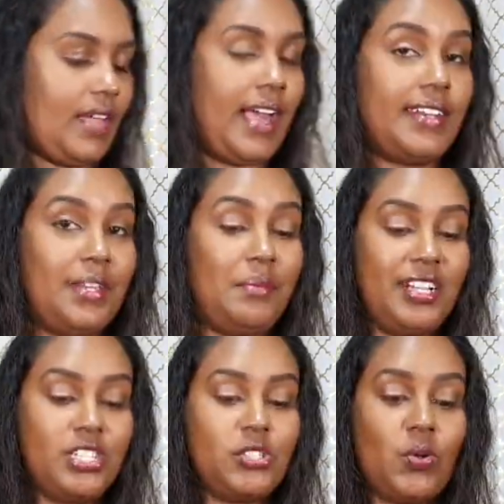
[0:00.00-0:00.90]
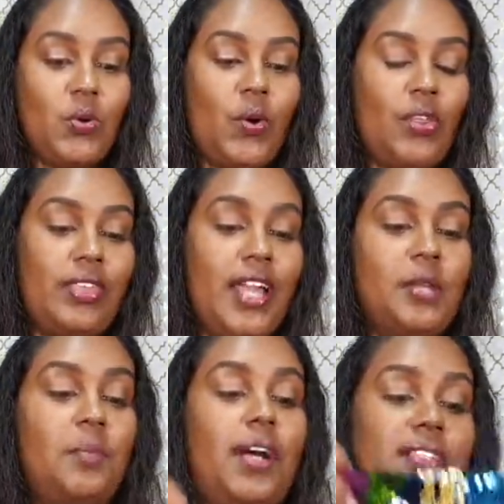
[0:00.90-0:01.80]
And I made sure that the
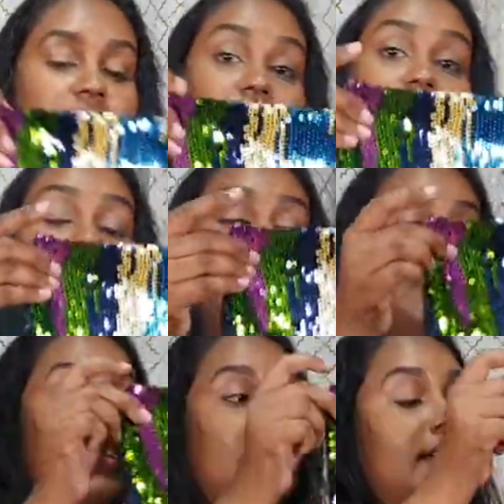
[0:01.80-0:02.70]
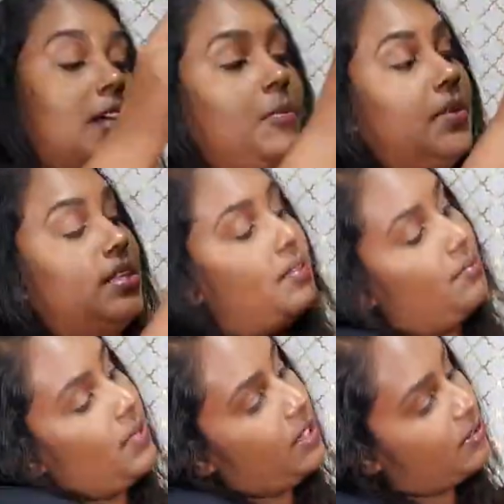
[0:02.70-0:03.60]
pattern lined up in the
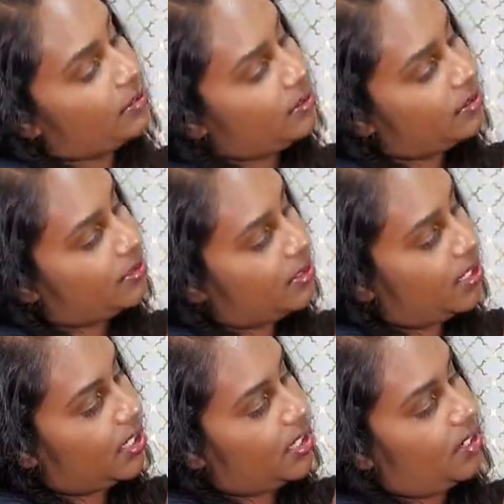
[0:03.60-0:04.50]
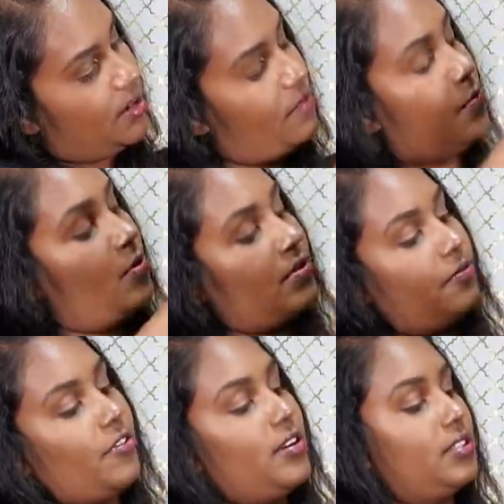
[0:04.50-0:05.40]
middle of both the
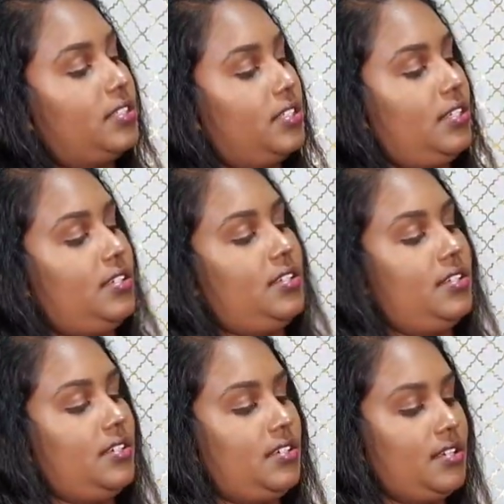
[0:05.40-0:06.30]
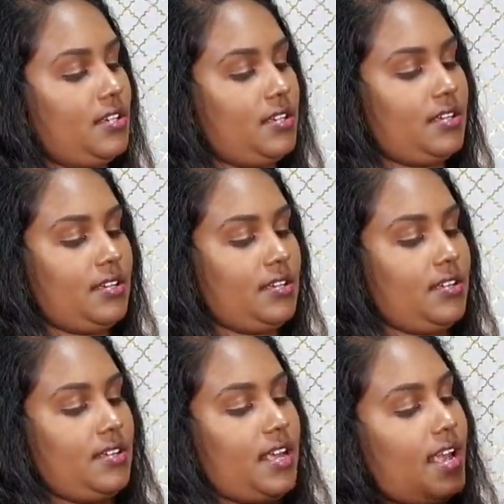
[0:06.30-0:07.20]
front
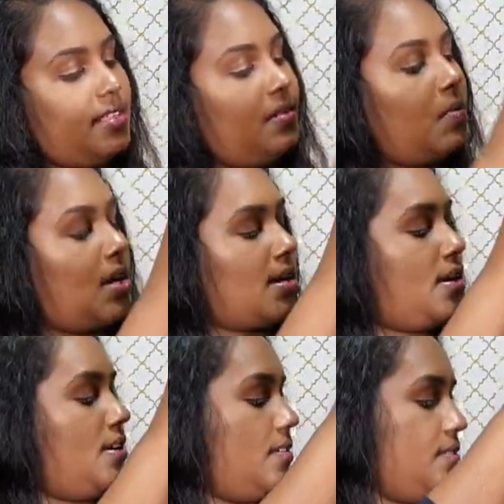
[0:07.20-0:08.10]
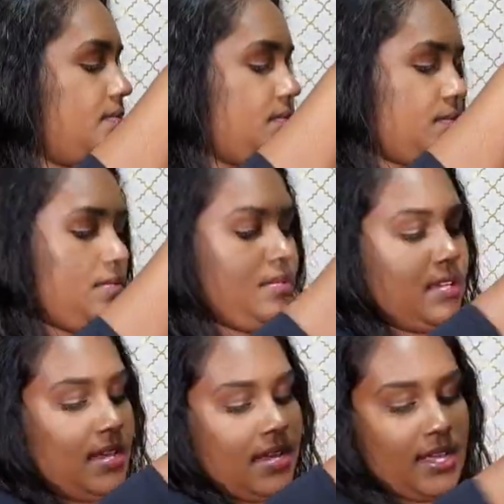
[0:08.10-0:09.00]
and the back.
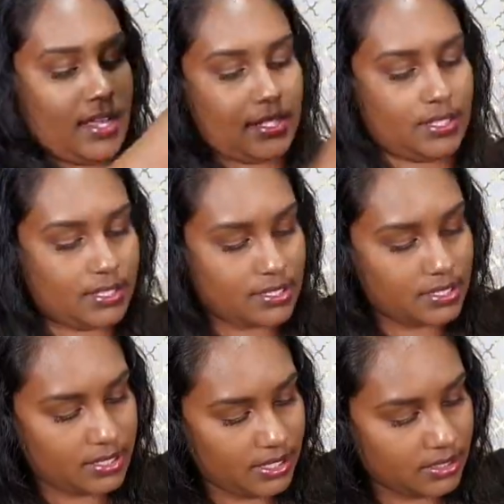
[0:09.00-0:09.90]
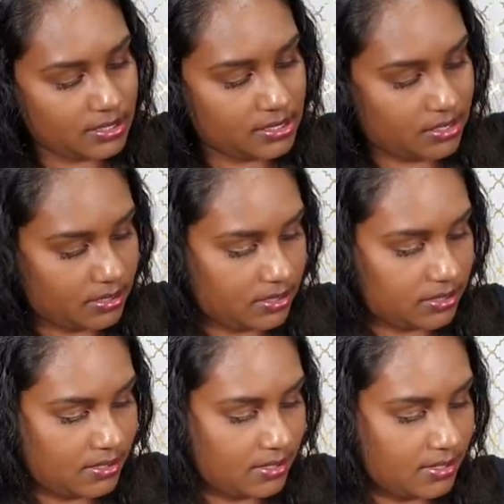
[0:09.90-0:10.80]
And the slit
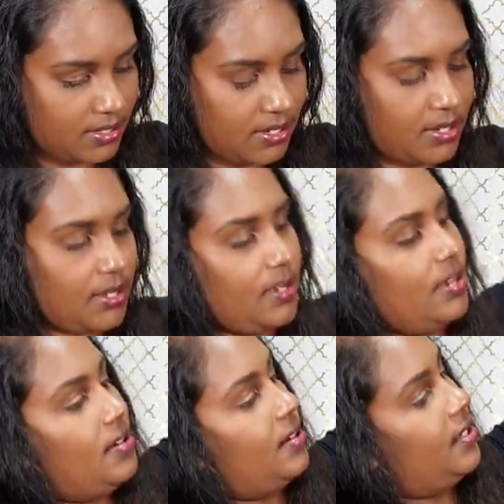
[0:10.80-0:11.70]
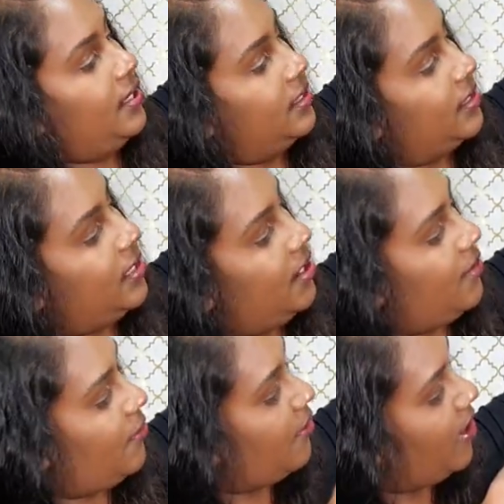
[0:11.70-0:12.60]
is
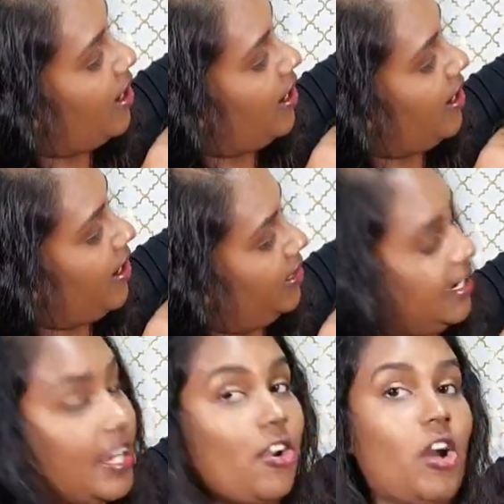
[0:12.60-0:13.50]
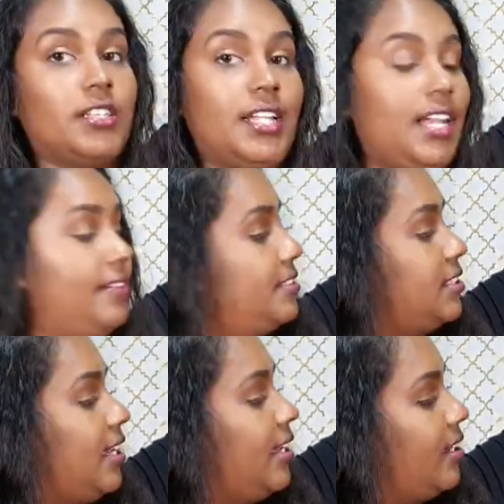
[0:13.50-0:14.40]
right here on the left
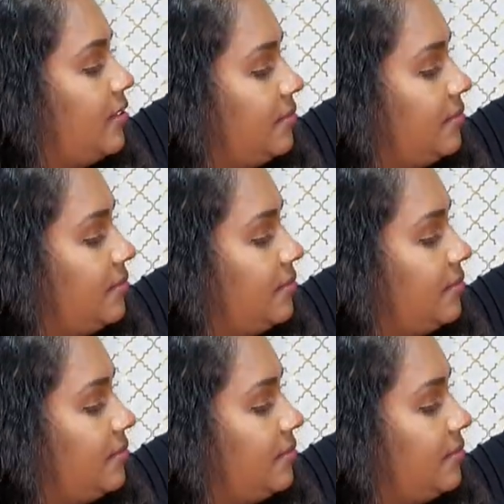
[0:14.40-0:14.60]
side.